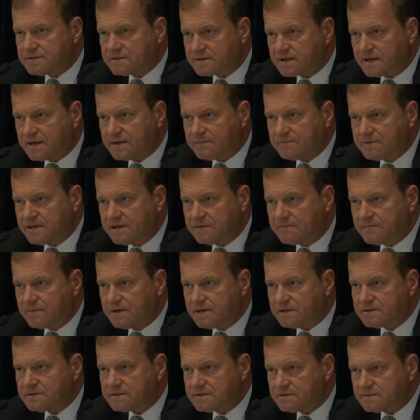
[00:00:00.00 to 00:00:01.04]
It got up to 8
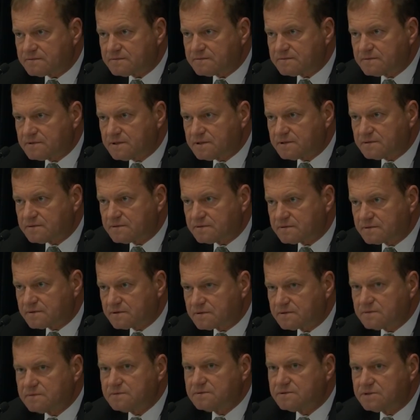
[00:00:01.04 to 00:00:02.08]
months, and
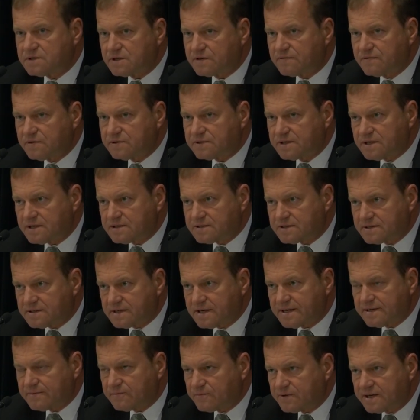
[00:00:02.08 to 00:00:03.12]
General Votel said,
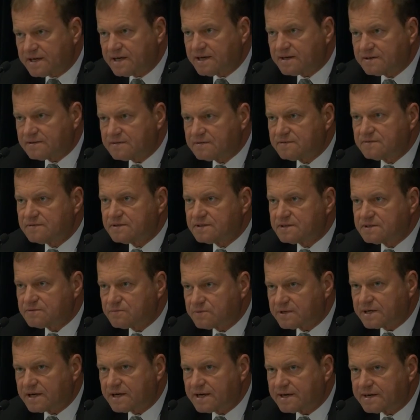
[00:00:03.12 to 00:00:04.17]
"Hey, we can't do this.
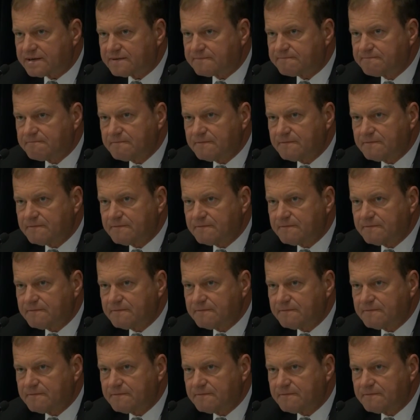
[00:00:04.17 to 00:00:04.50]
We gotta.